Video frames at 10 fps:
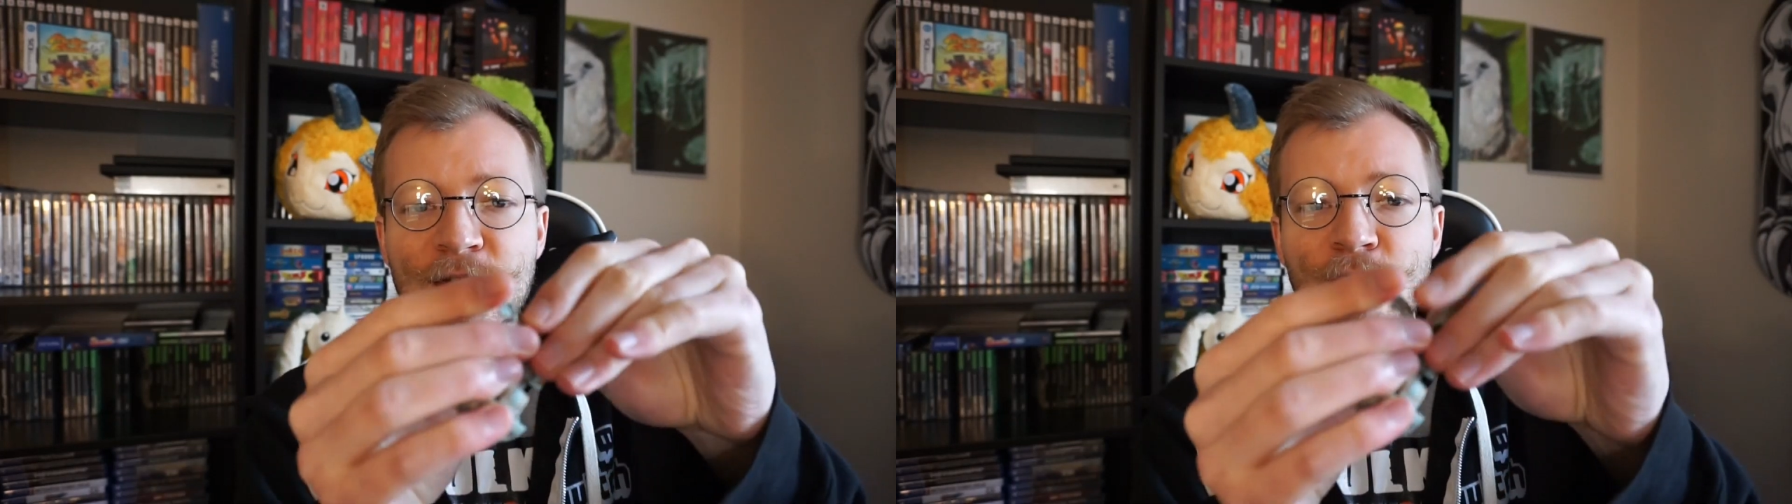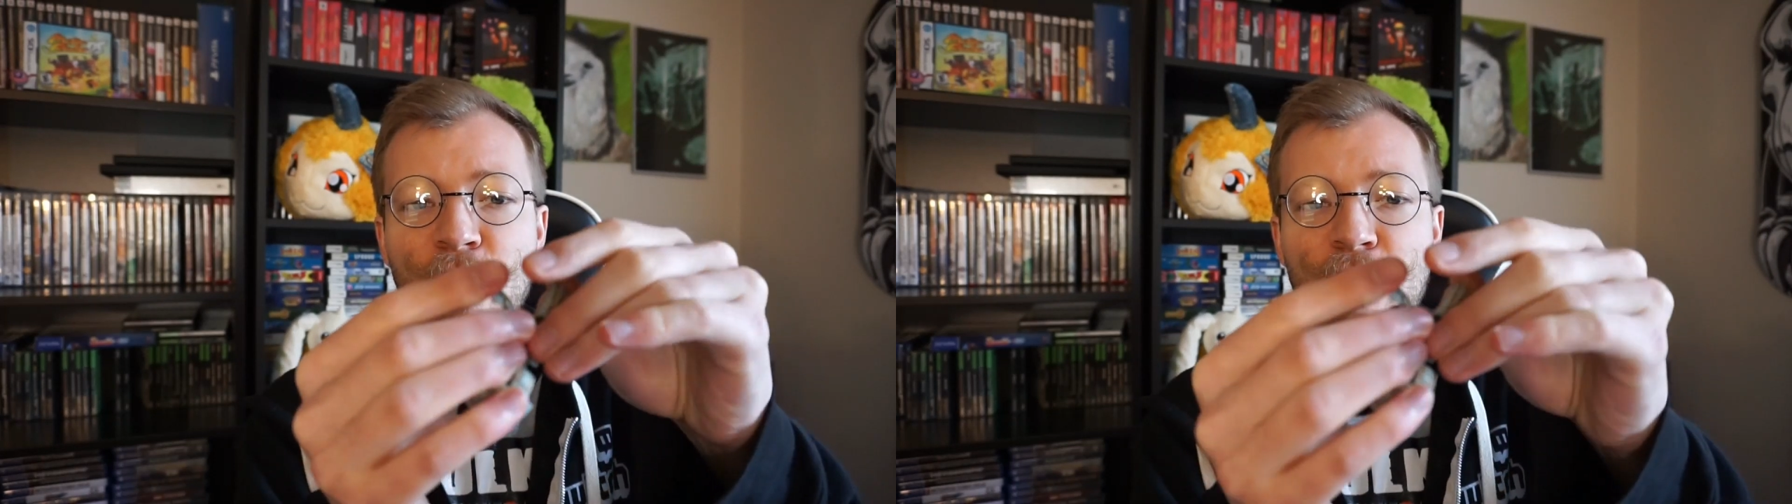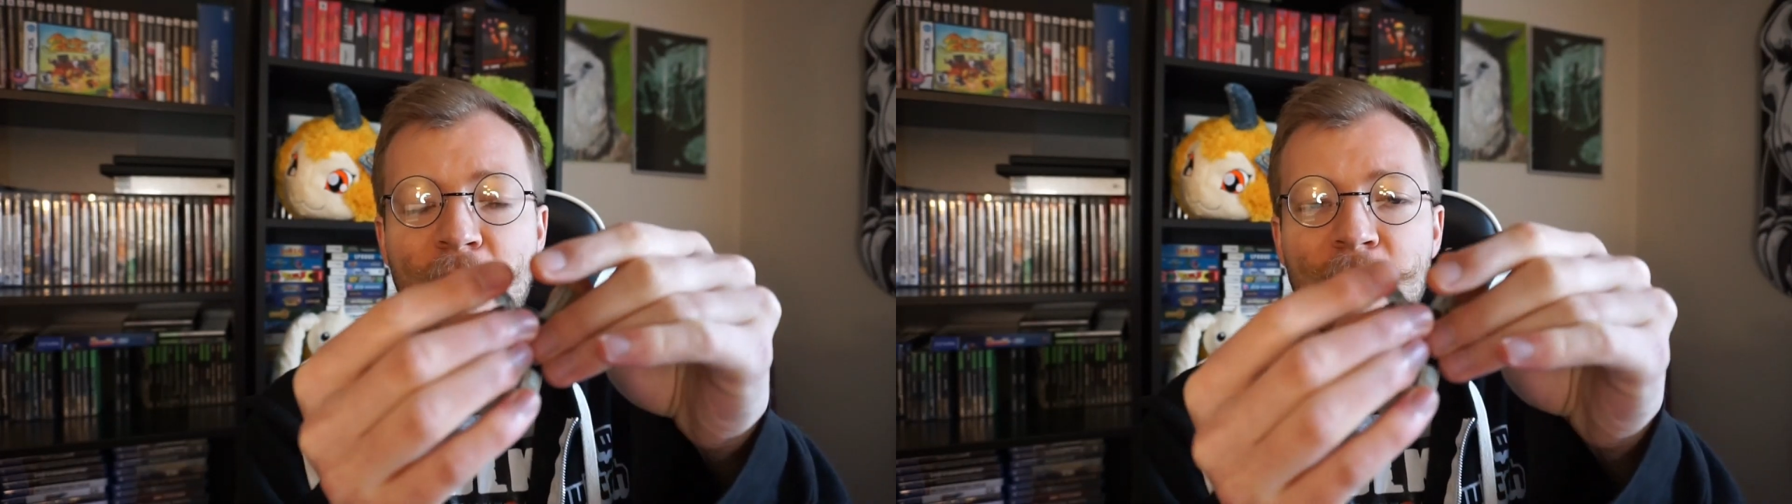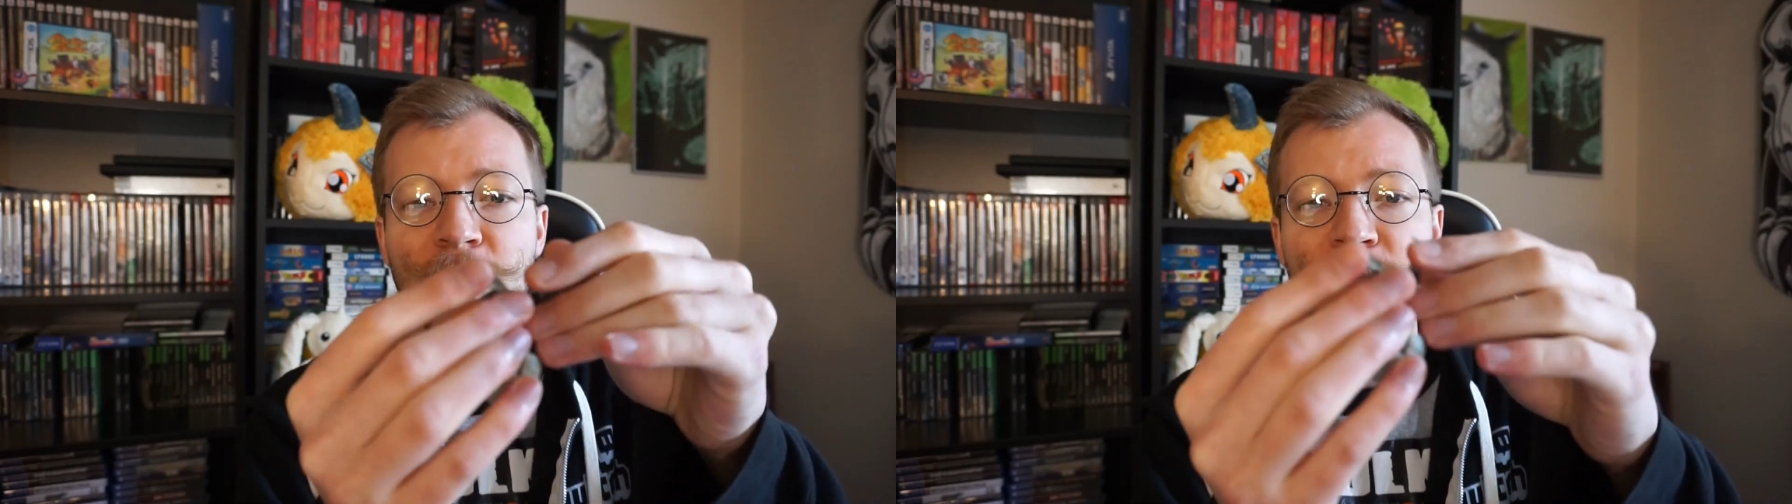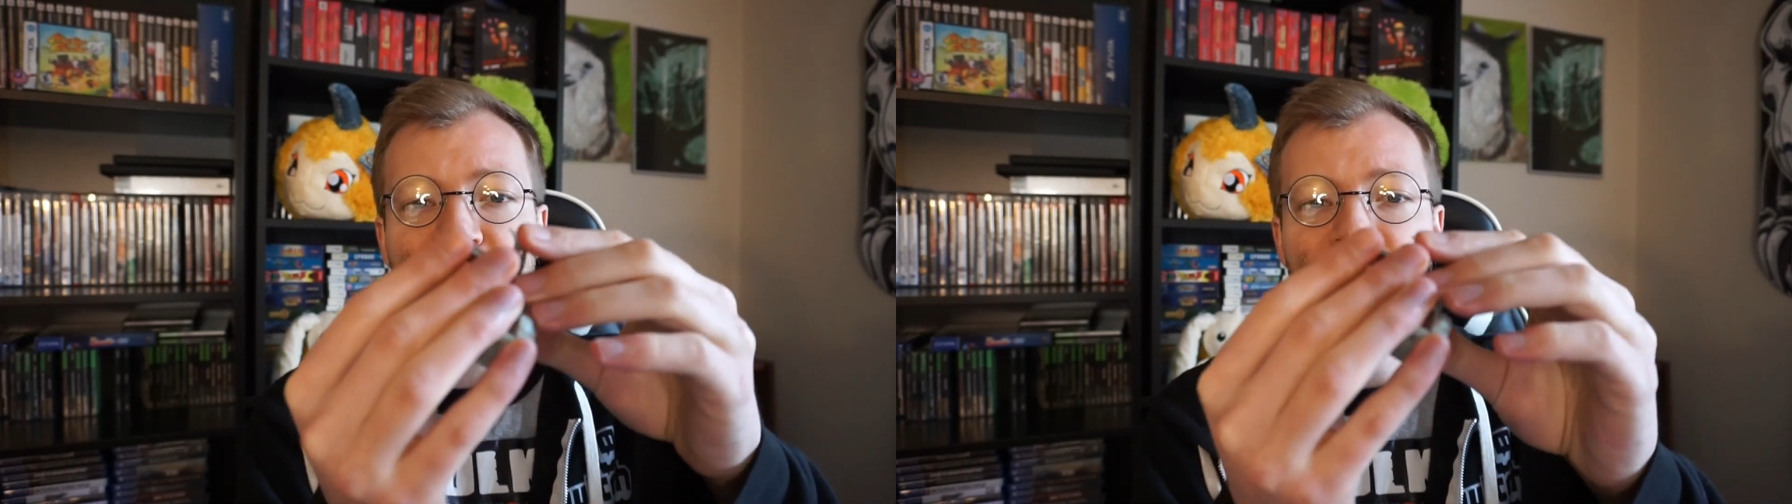2
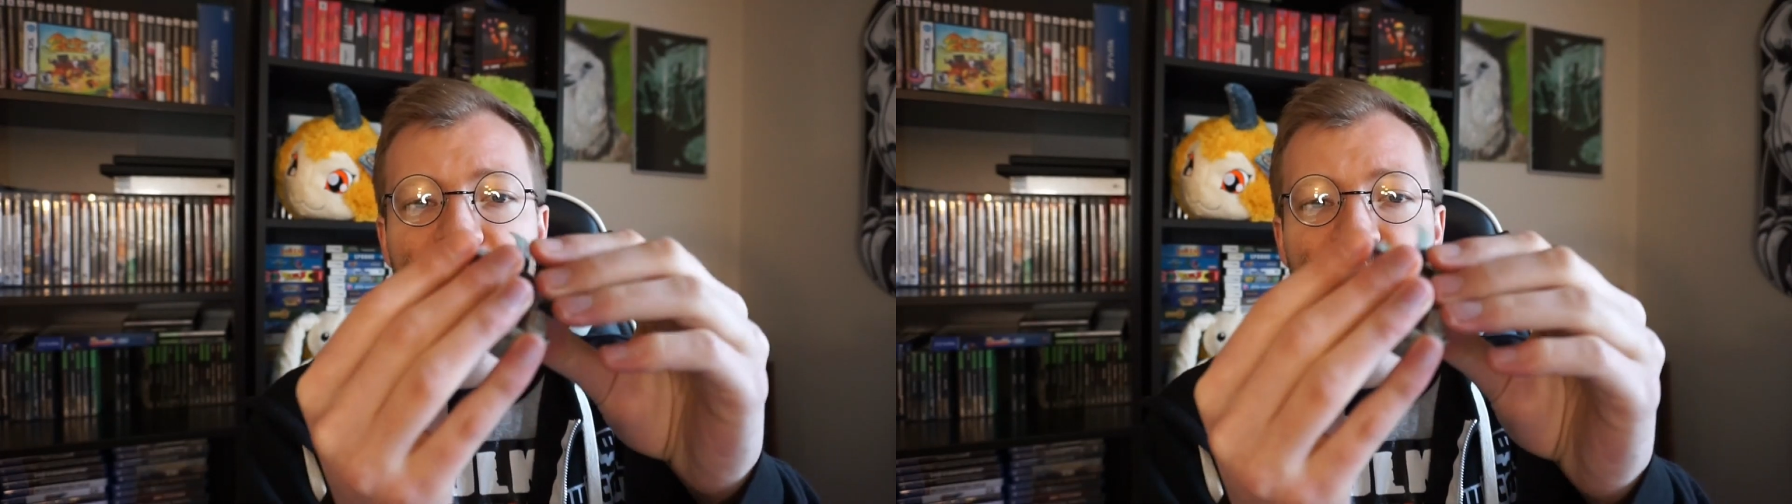problems,